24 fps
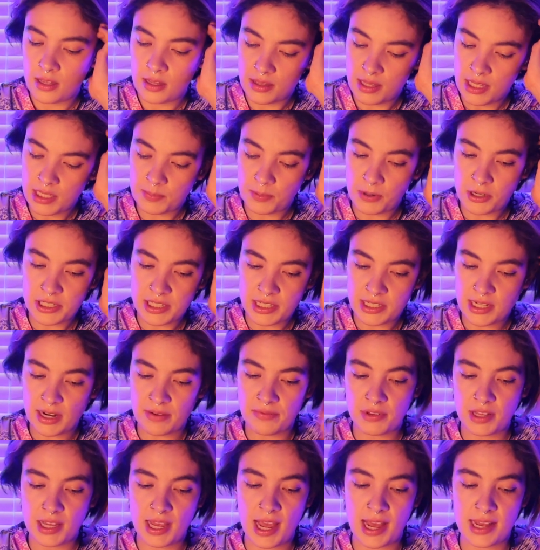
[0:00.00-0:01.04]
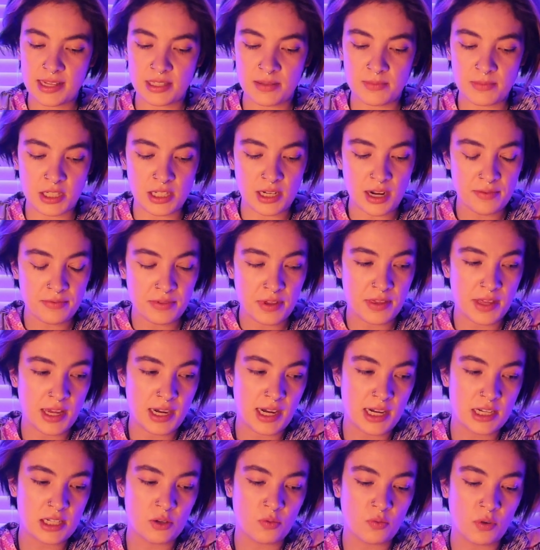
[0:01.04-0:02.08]
This person definitely has some stuff that they
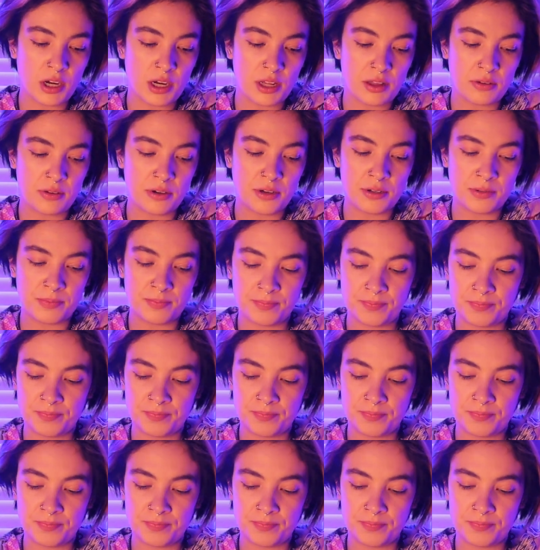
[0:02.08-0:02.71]
need to work through.